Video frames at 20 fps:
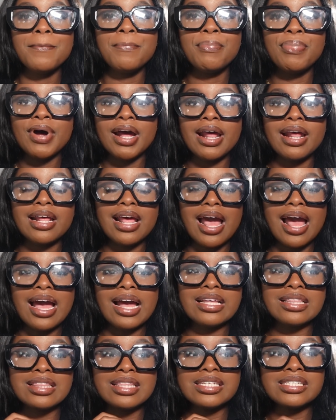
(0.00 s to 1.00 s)
but
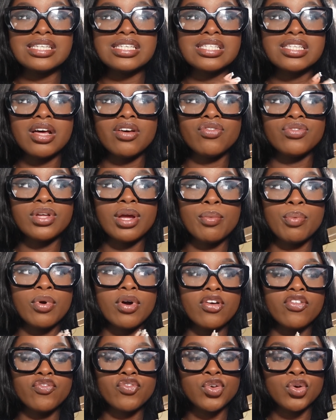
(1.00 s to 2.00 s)
this is definitely a
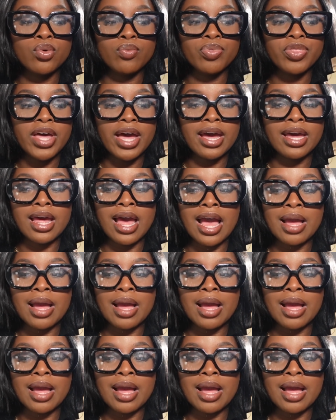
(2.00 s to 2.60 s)
perfume that